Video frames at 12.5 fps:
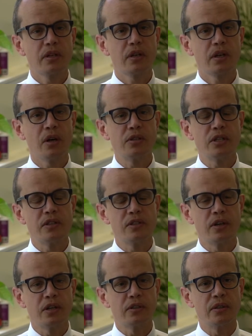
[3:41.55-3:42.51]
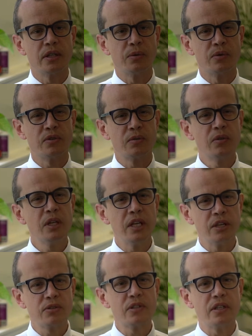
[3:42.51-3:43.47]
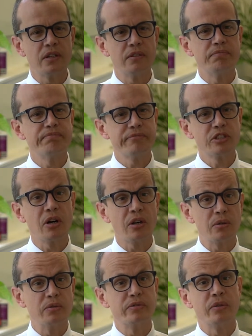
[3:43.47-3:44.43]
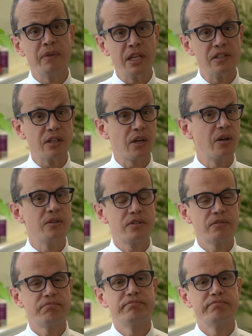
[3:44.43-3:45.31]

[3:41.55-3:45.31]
coaching cycle, and it was a really interesting cycle for me as a coach.